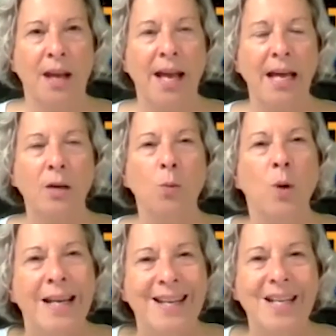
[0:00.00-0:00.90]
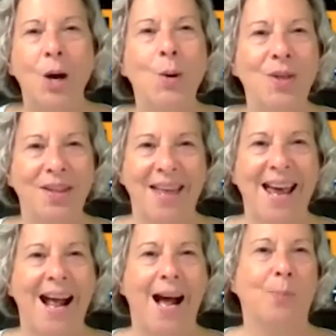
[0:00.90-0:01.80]
And we know that
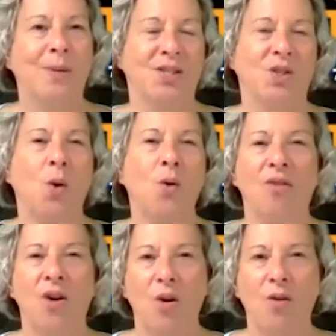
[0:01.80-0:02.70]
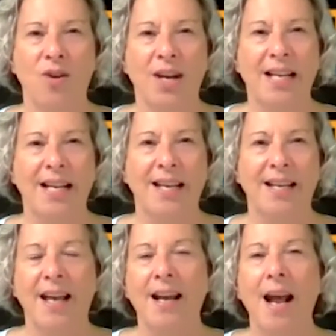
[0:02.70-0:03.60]
happens over and over
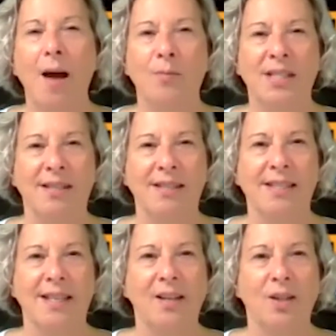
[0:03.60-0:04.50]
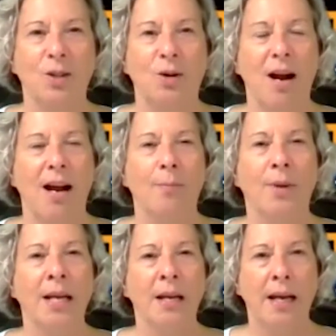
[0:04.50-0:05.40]
again in Amazon Seller Tribe.
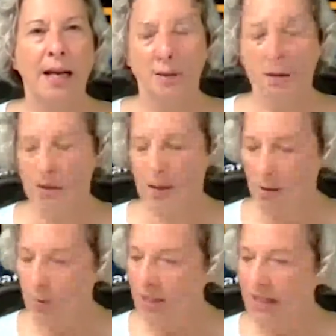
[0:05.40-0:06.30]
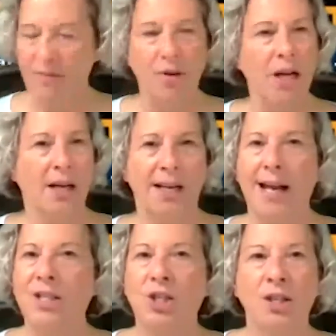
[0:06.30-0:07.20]
And so many different
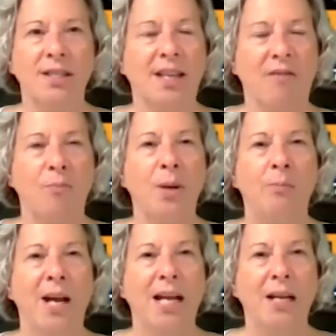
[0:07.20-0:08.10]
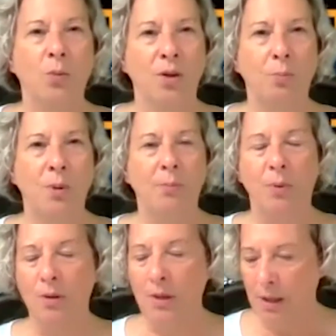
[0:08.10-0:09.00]
connections have been made with
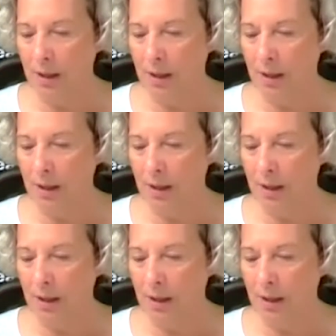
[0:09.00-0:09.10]
people.